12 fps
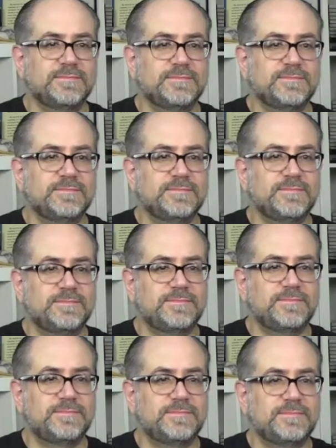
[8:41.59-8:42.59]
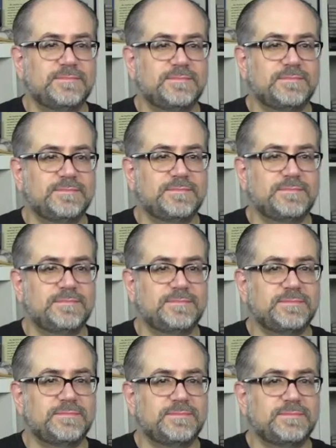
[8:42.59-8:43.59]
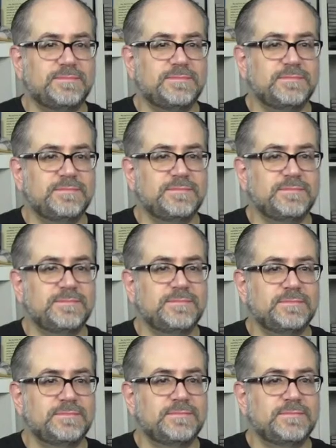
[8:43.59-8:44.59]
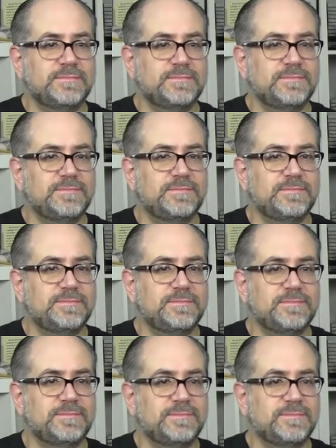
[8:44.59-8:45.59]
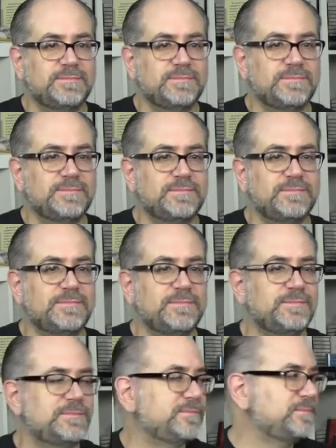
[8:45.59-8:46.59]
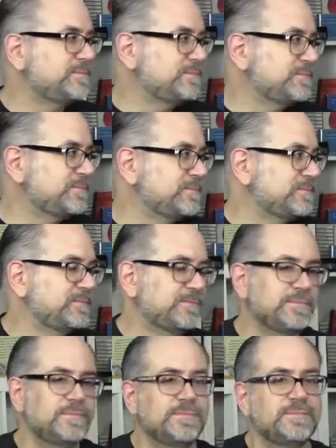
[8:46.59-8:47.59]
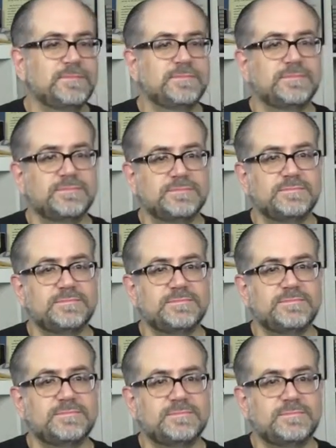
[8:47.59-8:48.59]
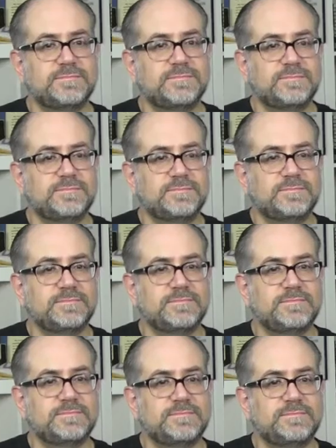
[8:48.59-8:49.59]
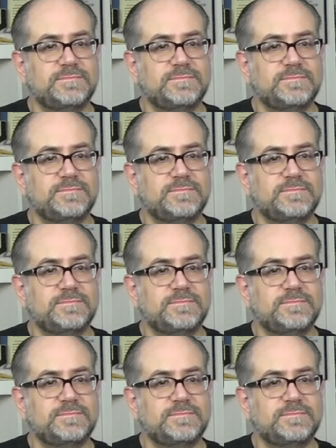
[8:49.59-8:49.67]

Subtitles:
(not speaking)